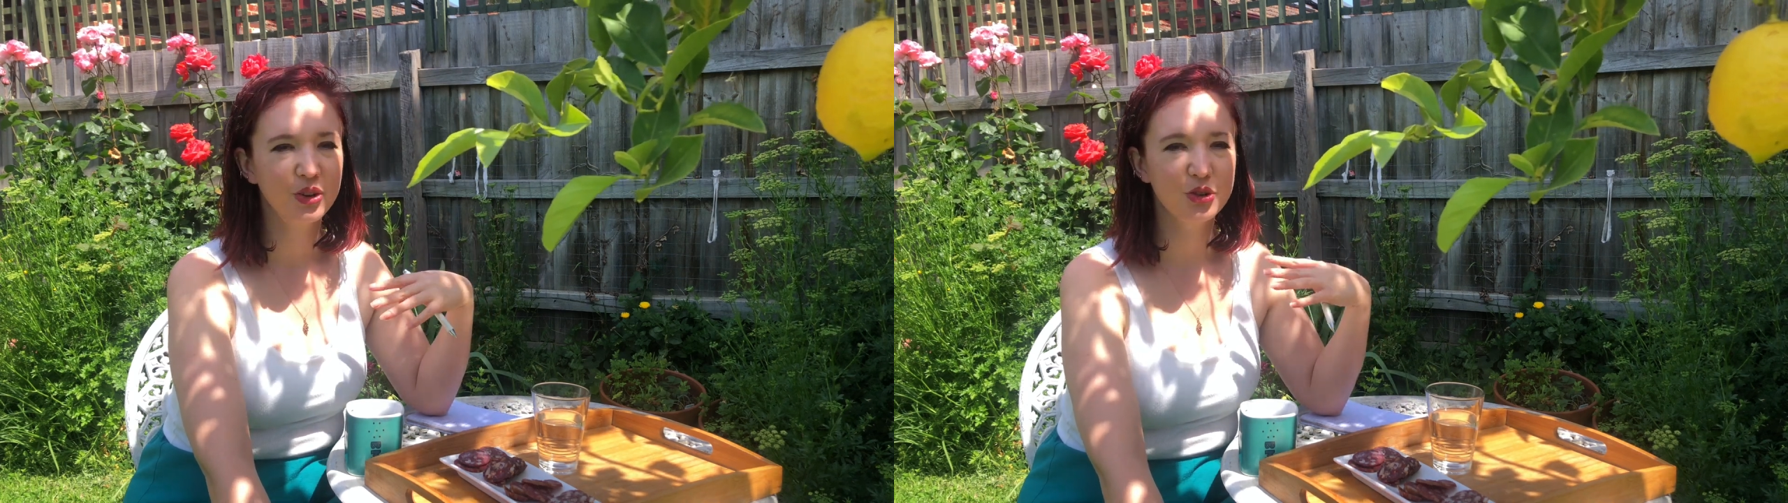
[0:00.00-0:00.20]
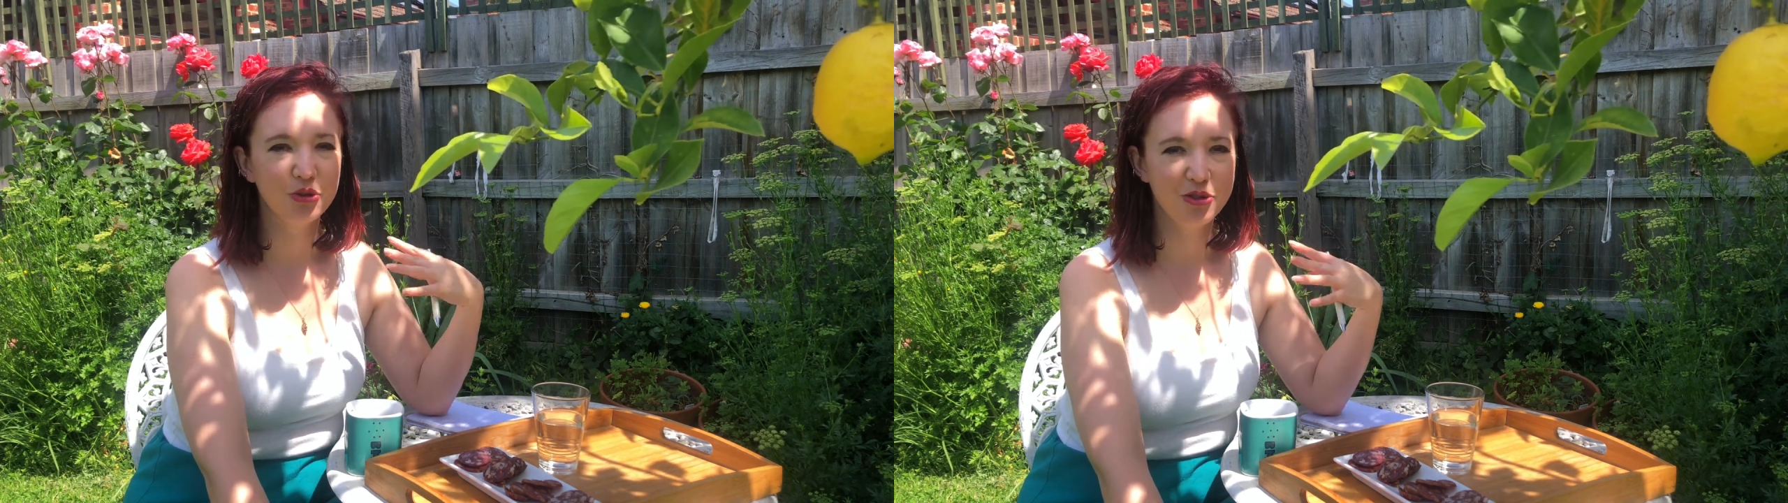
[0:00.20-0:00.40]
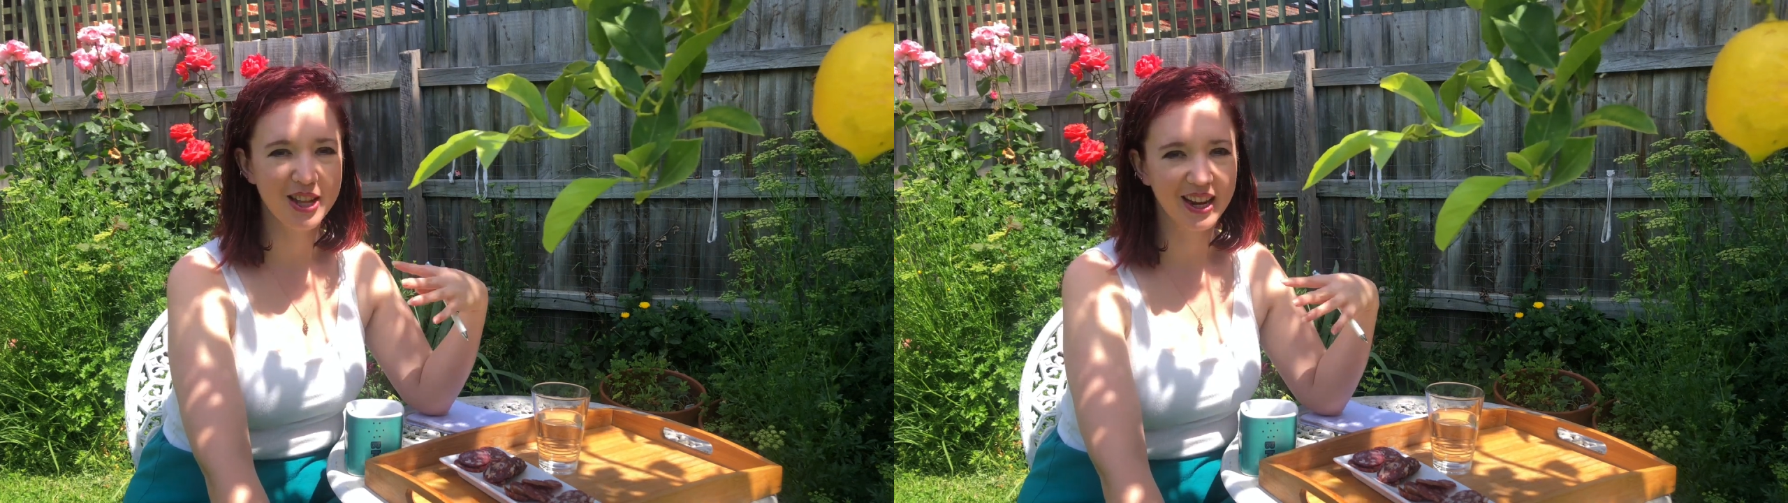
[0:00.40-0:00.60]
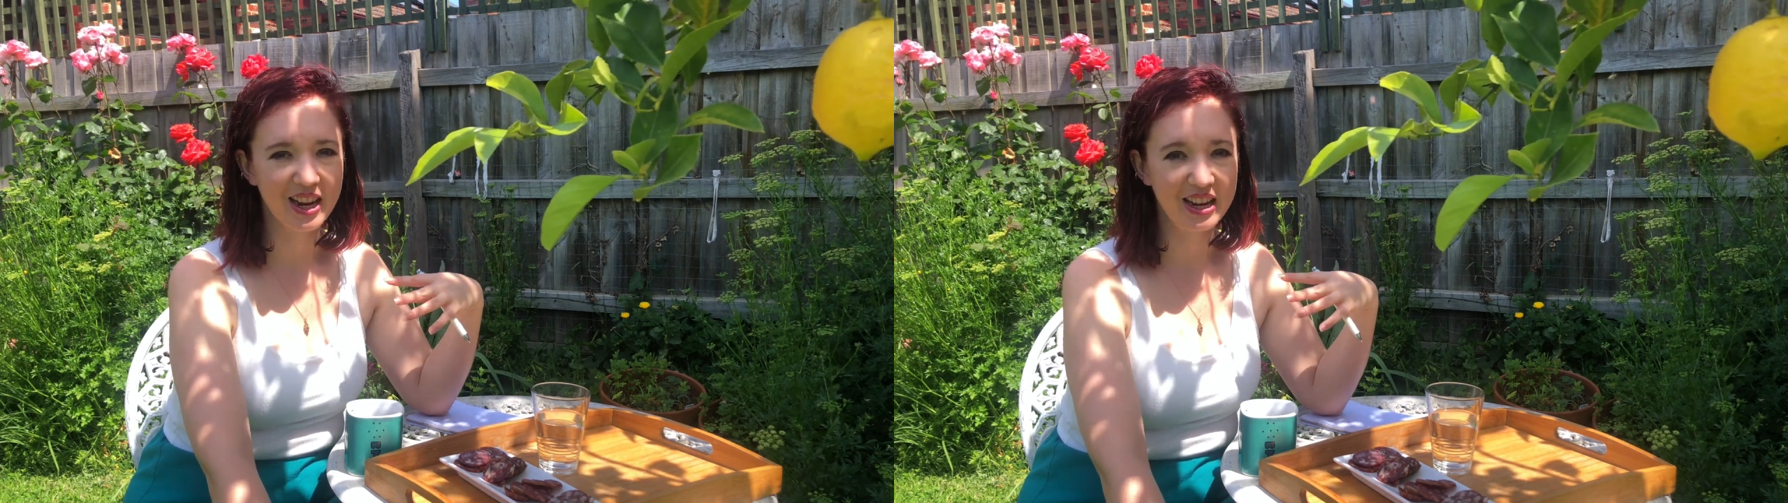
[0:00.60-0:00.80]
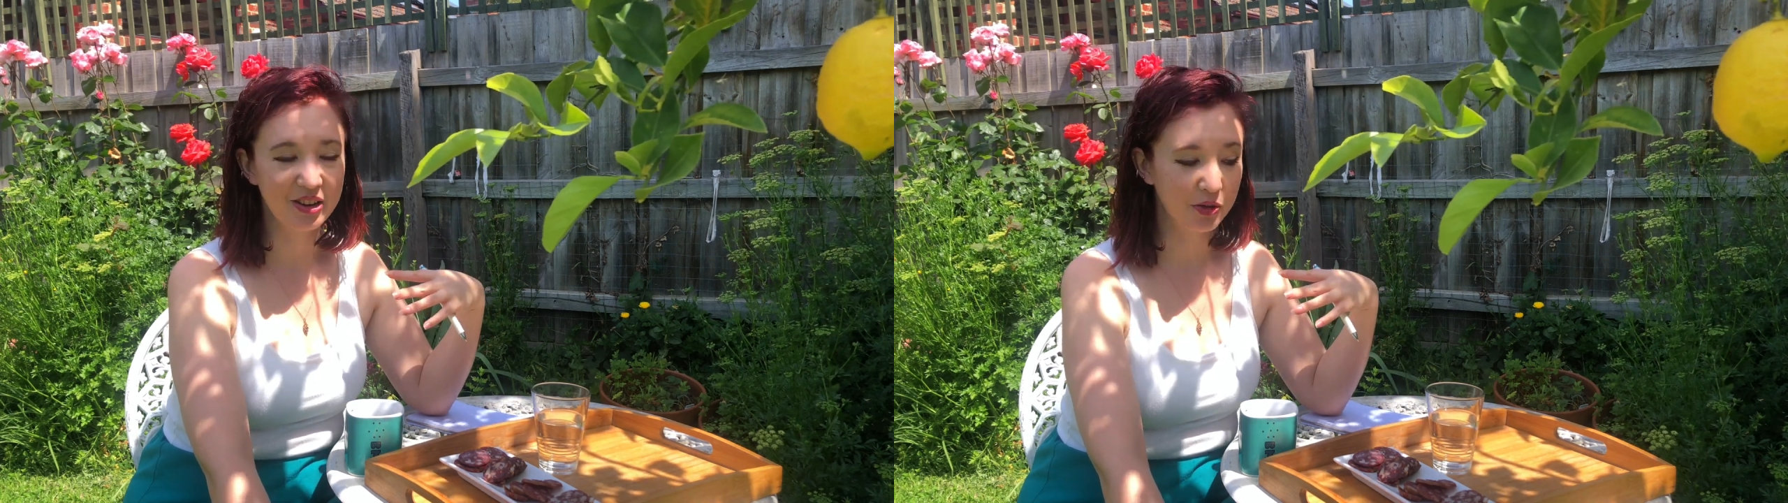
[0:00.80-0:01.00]
to feel like I
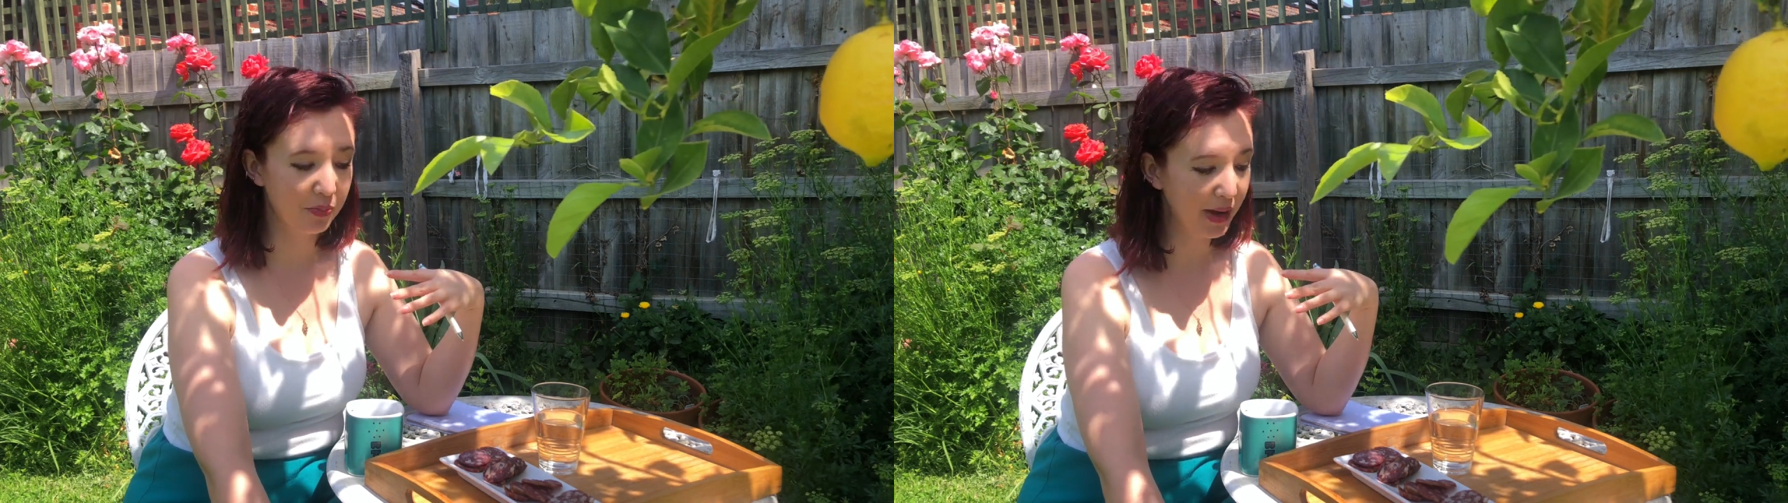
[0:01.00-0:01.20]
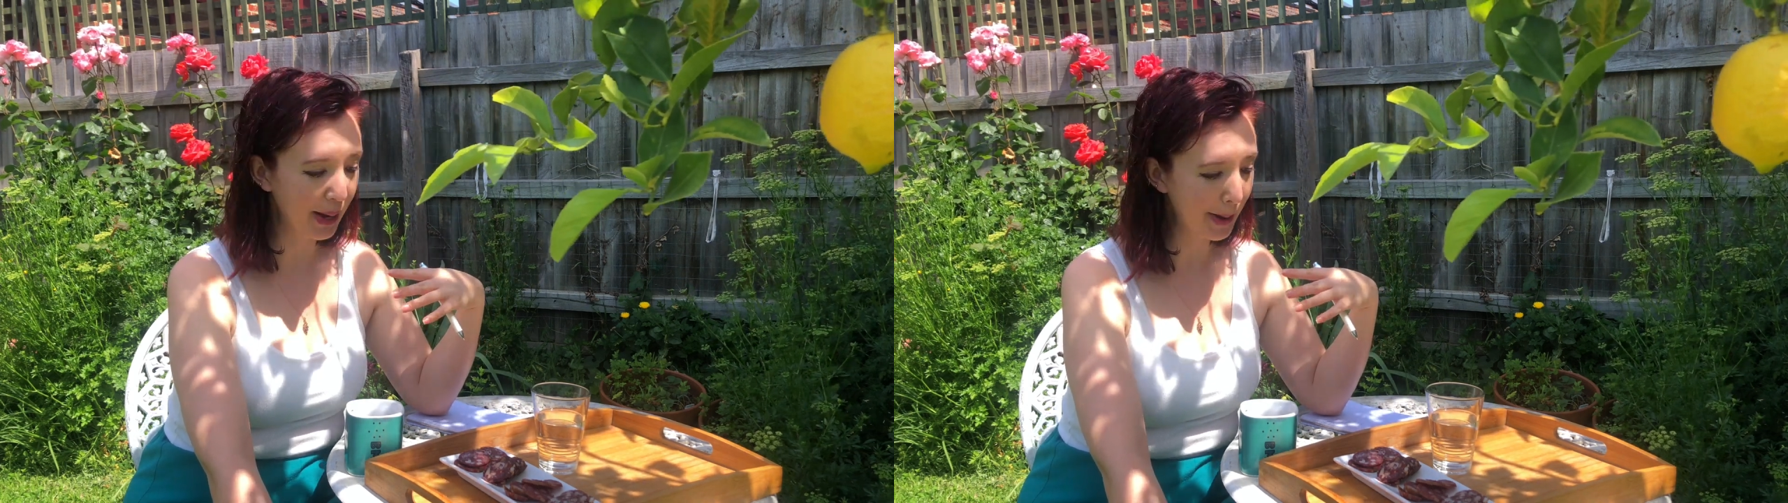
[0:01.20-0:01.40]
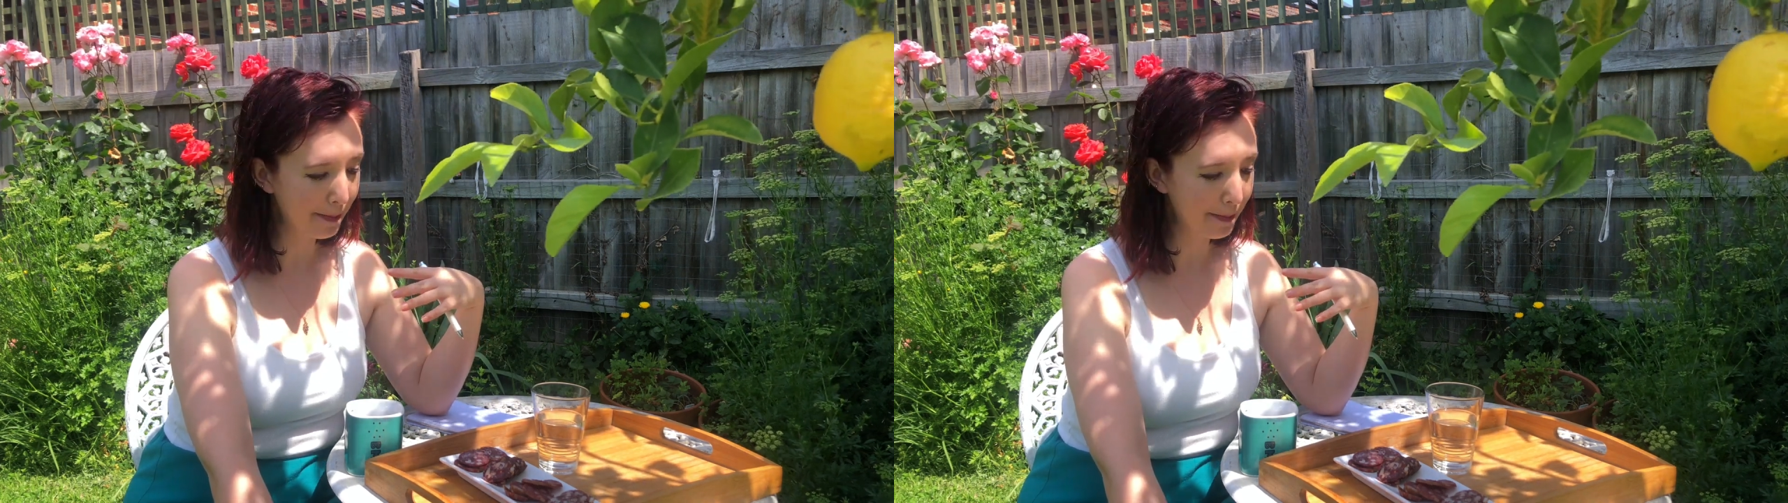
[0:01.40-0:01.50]
can compare.